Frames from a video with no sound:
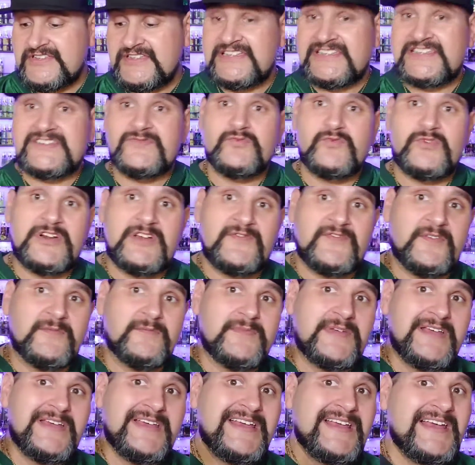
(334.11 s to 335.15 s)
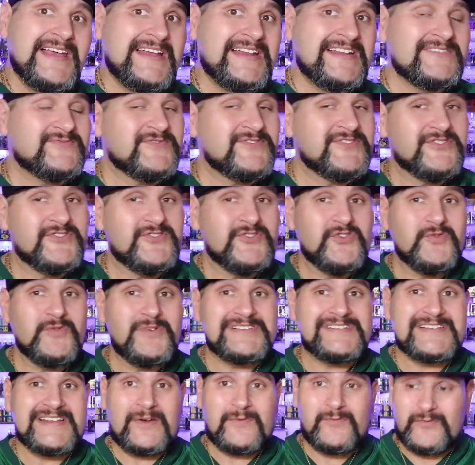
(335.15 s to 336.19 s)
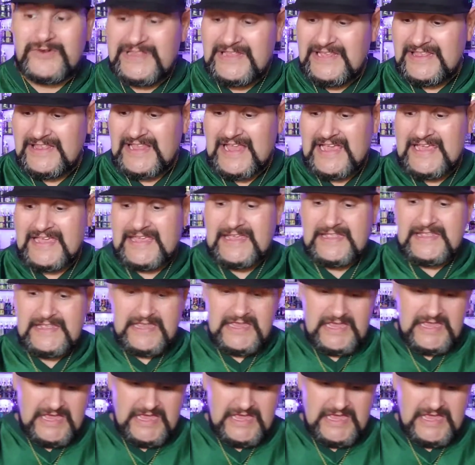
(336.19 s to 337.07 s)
This is one of them, and it's one of the newer ones, and I really like it.